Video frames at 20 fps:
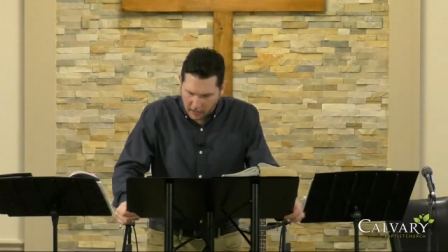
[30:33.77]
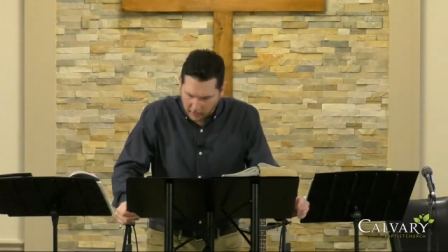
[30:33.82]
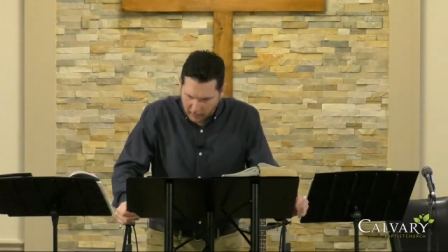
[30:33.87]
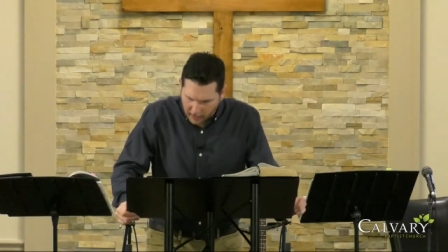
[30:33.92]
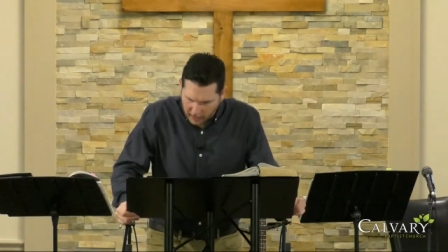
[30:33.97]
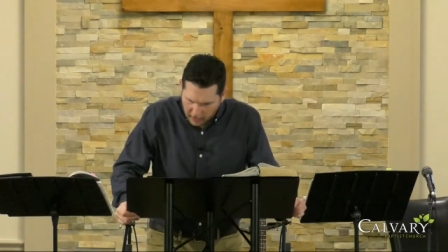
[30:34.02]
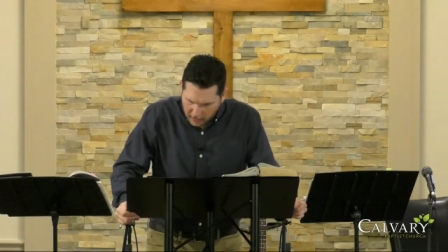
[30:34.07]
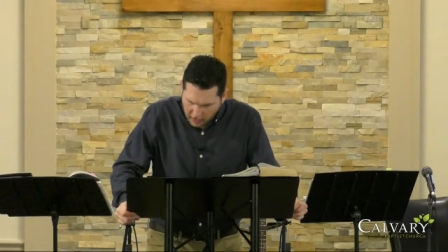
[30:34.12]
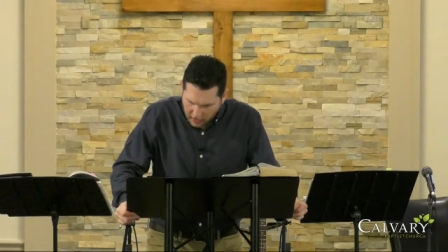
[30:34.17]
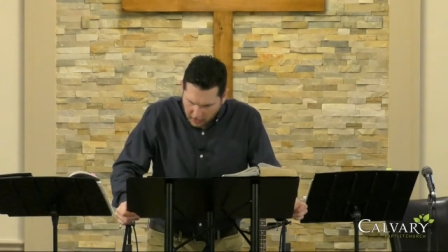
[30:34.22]

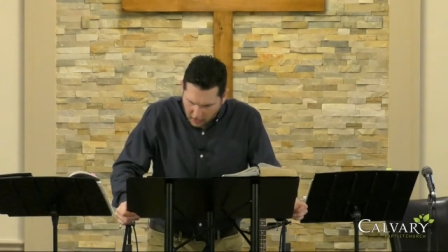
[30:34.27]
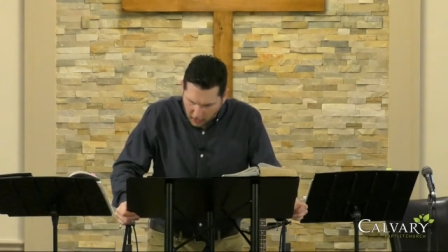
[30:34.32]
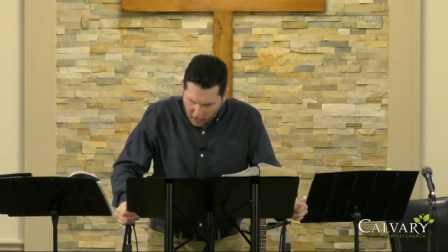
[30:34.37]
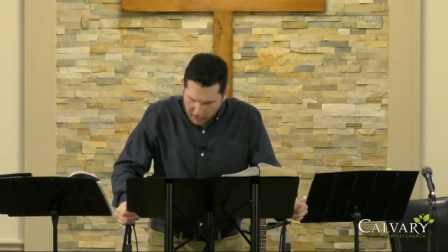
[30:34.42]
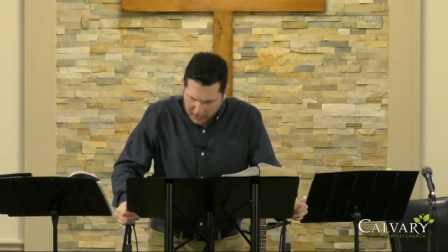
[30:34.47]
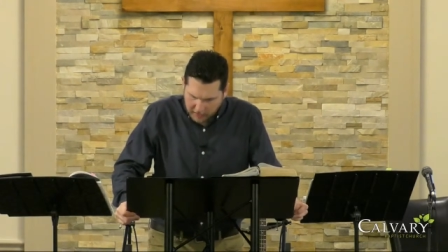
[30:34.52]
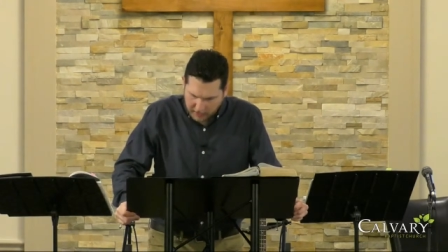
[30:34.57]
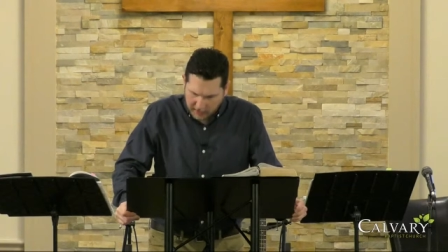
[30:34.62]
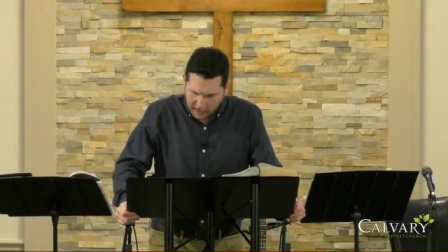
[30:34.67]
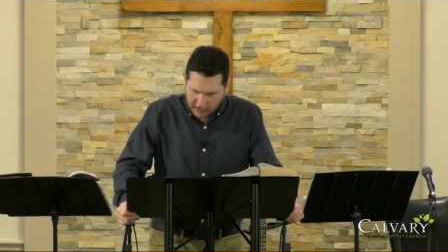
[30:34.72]
but
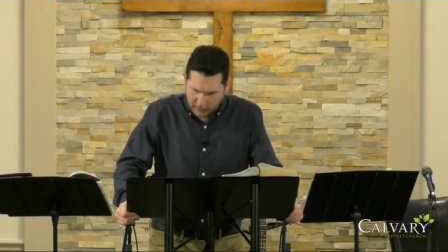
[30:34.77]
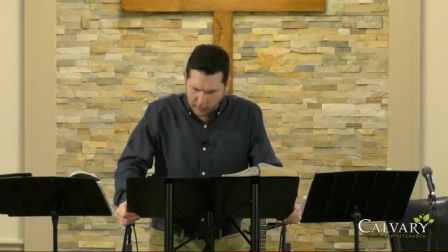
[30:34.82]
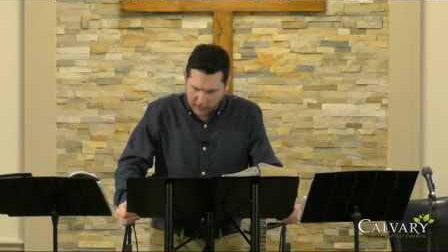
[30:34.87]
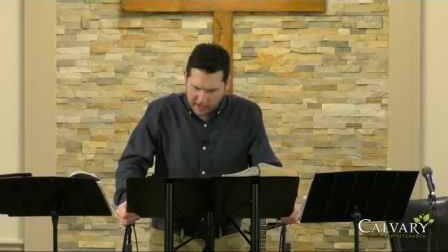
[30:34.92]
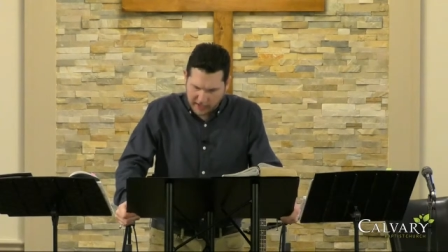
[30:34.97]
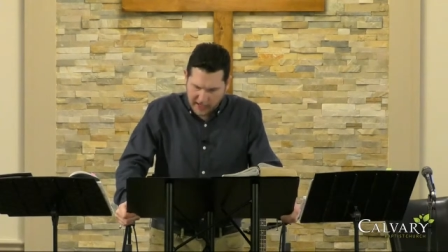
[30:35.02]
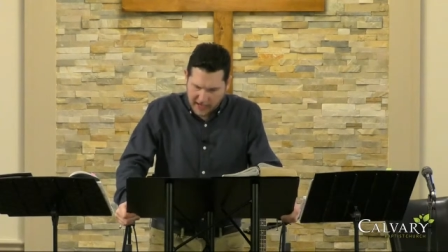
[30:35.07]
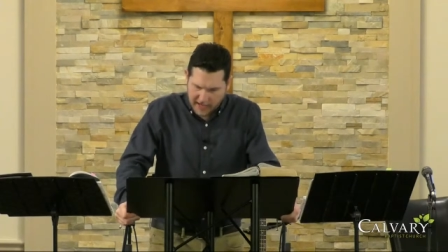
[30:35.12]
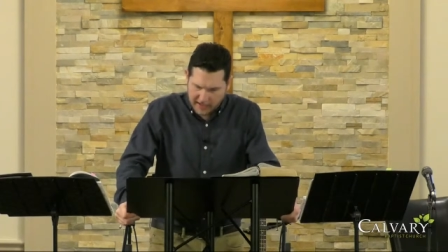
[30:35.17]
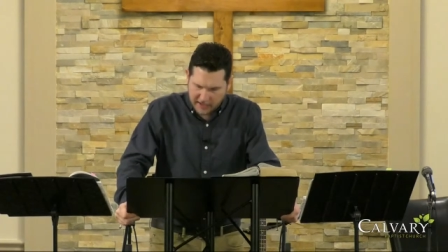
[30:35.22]
ultimately what
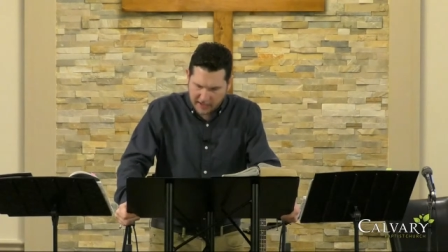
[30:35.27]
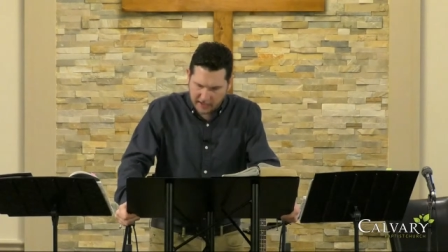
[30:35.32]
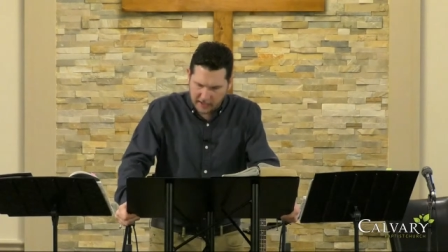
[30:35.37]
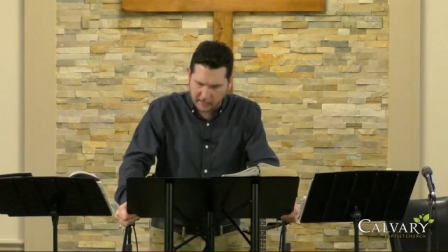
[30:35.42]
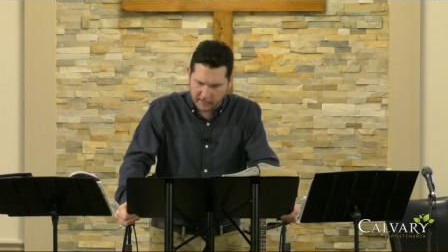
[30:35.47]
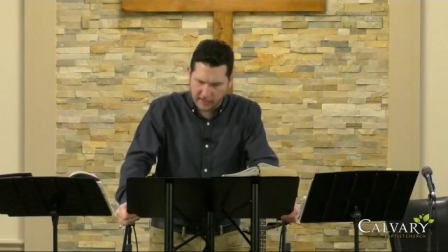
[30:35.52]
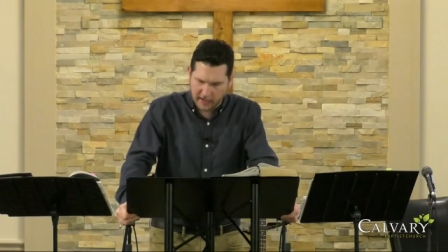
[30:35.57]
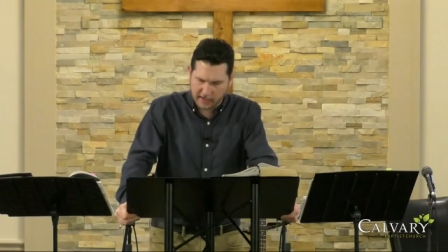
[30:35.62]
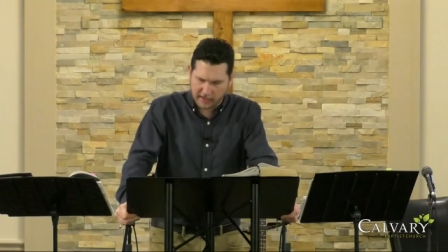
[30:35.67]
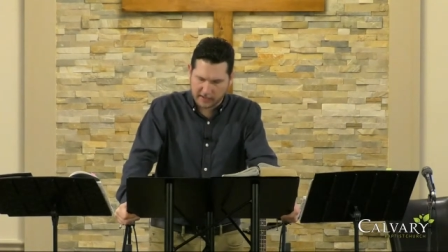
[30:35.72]
he's asking
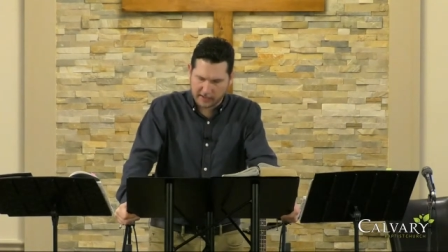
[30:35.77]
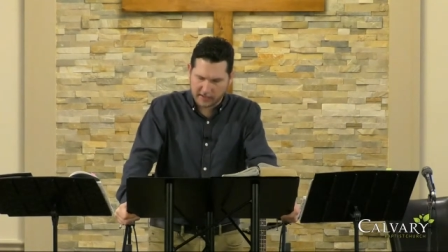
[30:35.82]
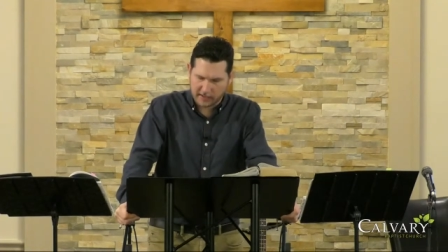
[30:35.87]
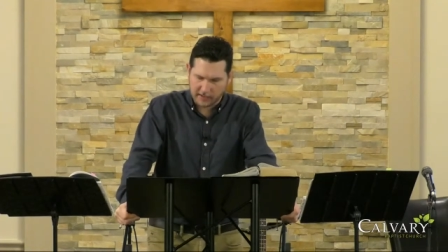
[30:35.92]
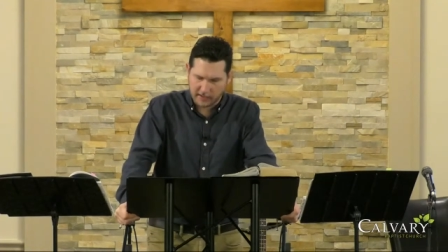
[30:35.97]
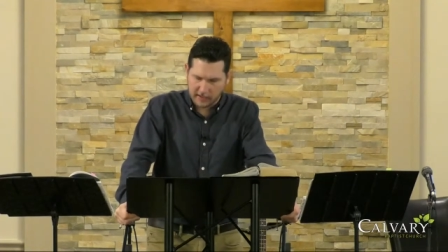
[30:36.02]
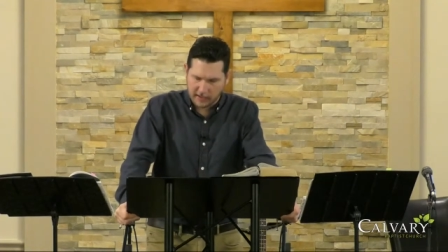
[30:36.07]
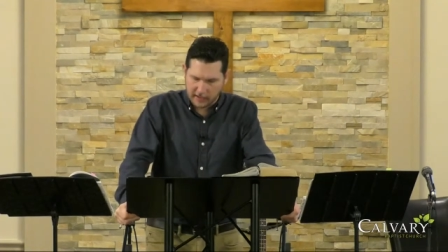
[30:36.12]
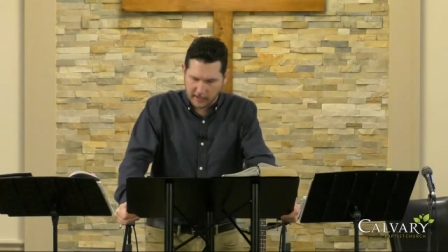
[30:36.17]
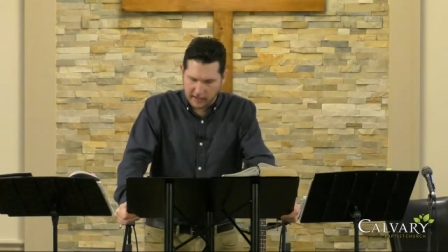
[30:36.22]
of us is
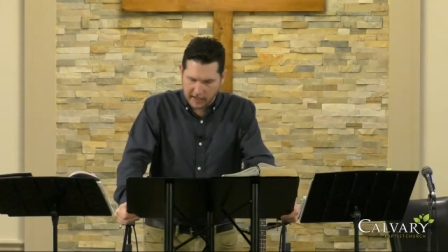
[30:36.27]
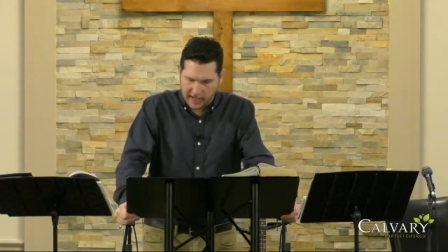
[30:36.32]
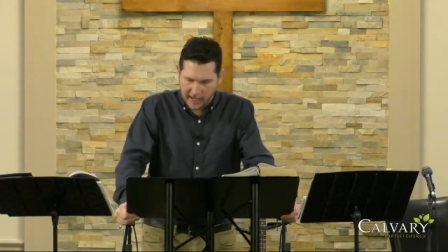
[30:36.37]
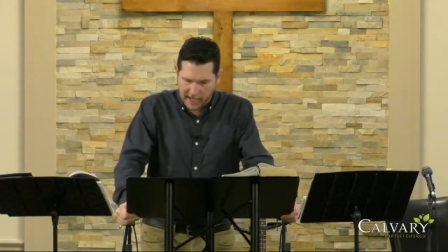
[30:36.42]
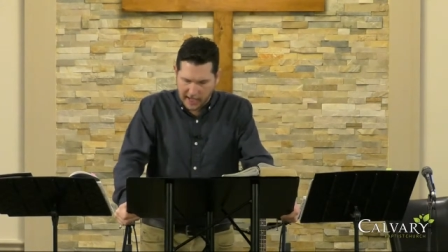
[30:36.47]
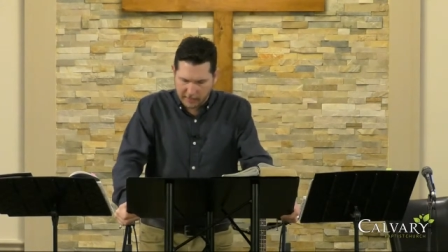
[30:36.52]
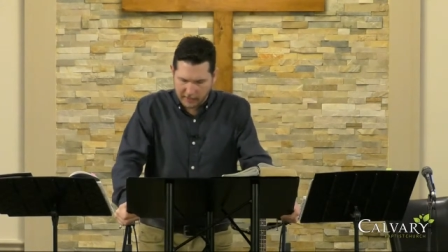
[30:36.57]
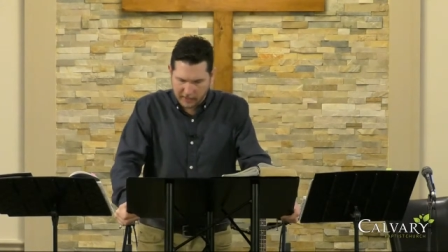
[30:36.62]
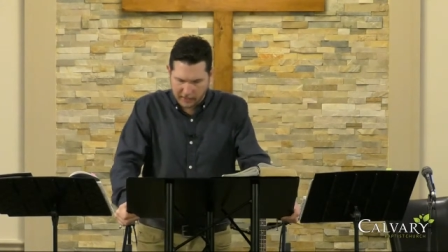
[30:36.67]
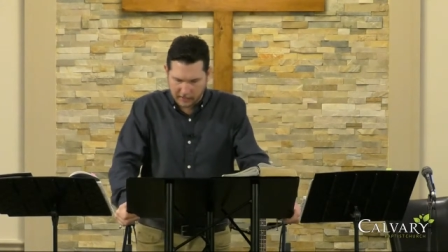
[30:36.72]
an
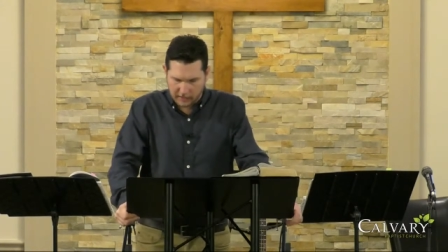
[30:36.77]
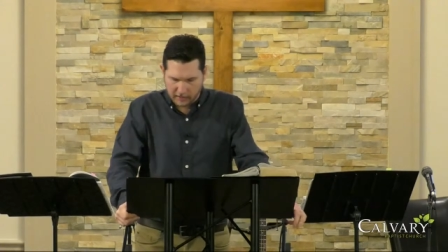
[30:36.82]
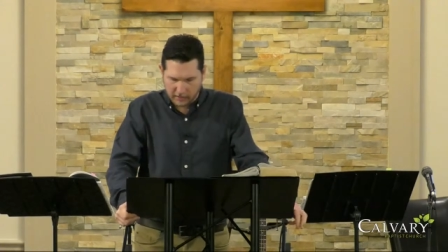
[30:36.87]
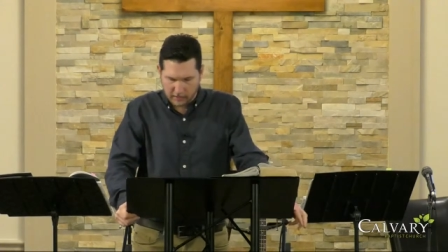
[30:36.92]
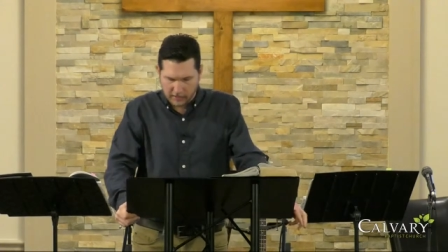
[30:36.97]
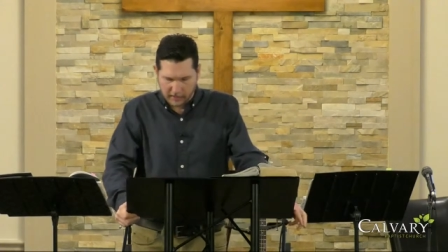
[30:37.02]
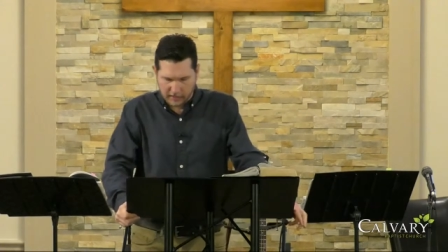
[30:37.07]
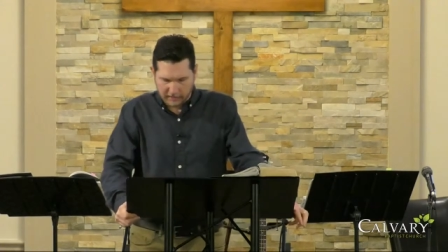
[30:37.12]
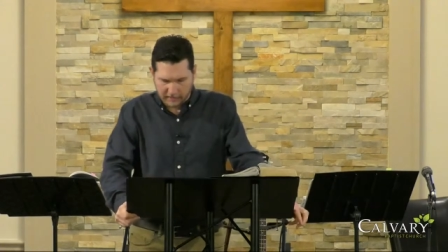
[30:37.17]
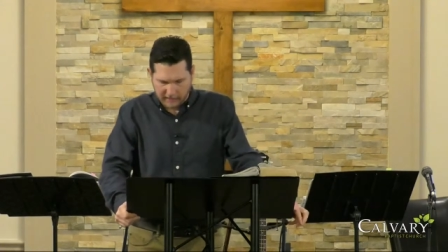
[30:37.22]

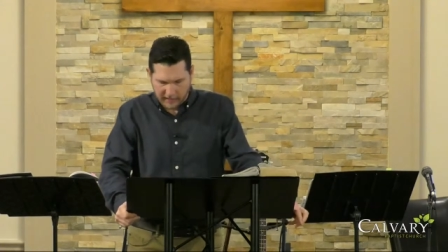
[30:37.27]
absolute